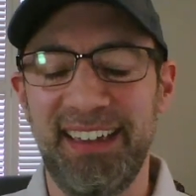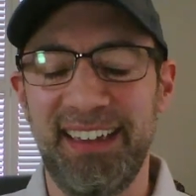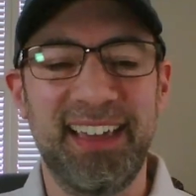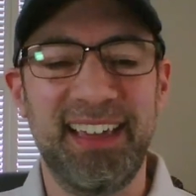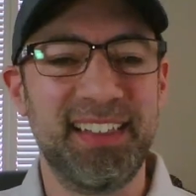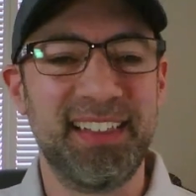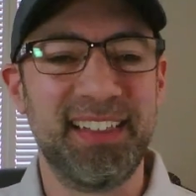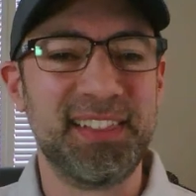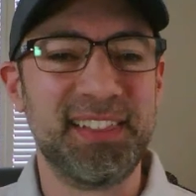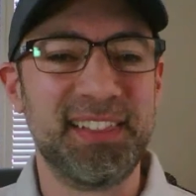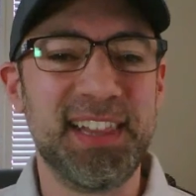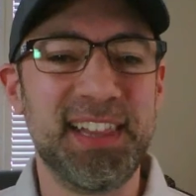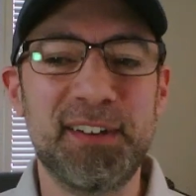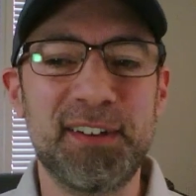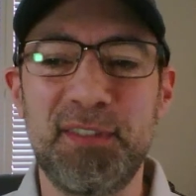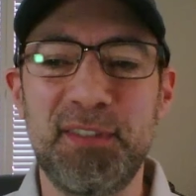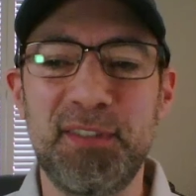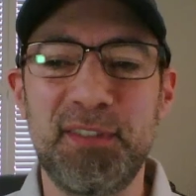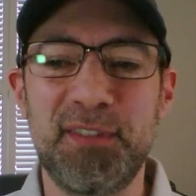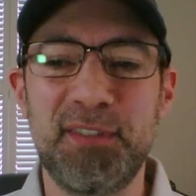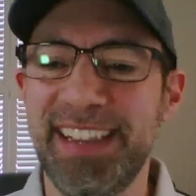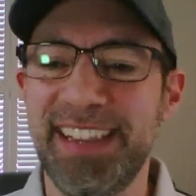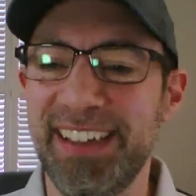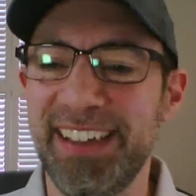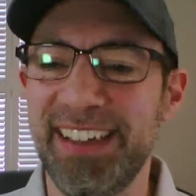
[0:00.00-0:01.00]

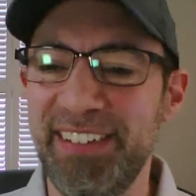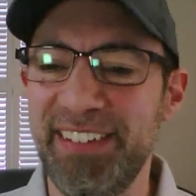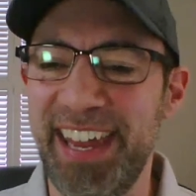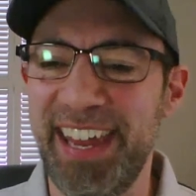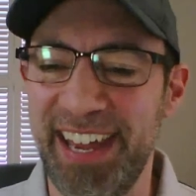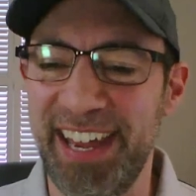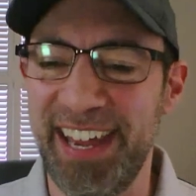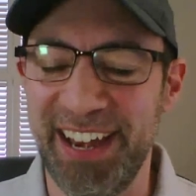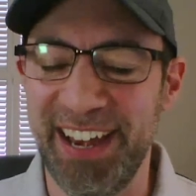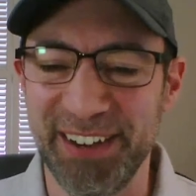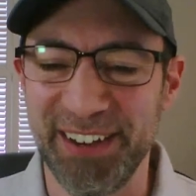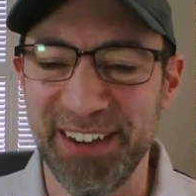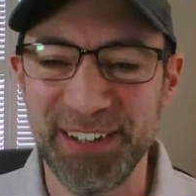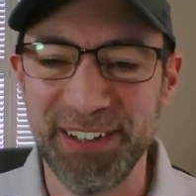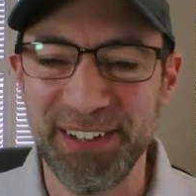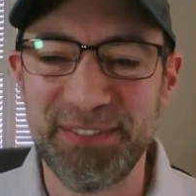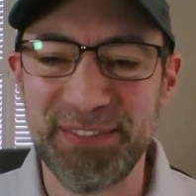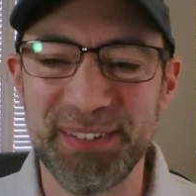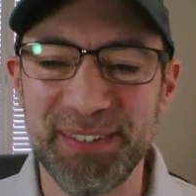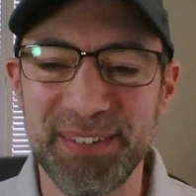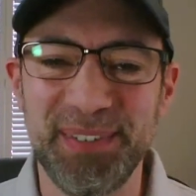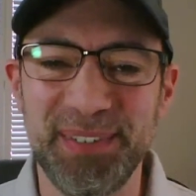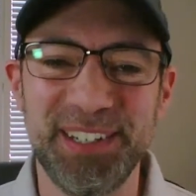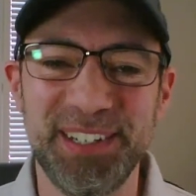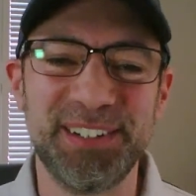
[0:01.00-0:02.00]
Love hearing
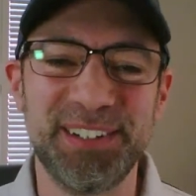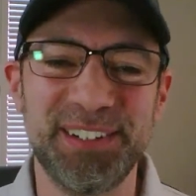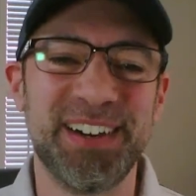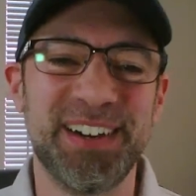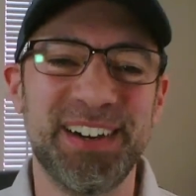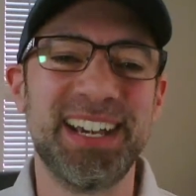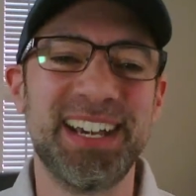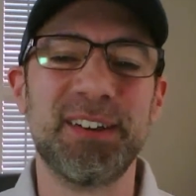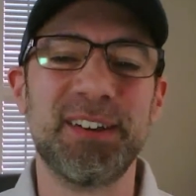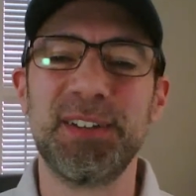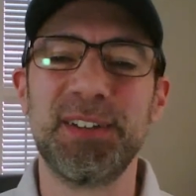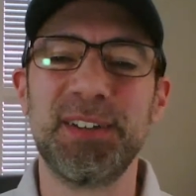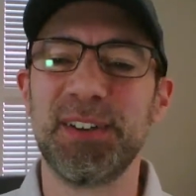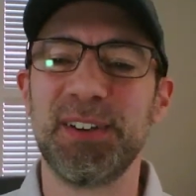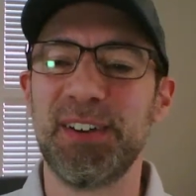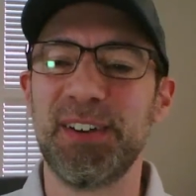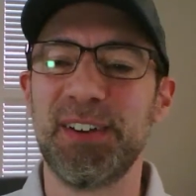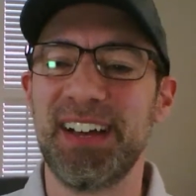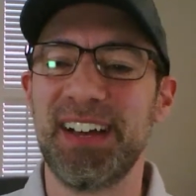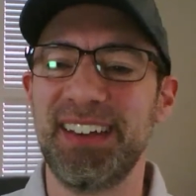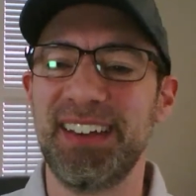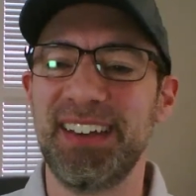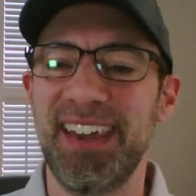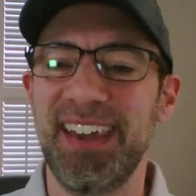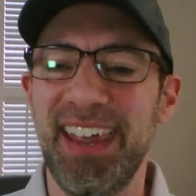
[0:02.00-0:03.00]
from you. I know you're
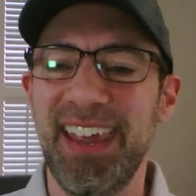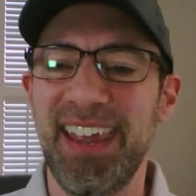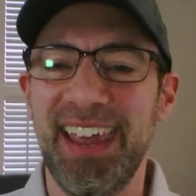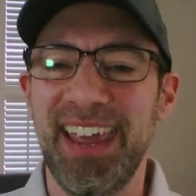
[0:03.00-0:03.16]
on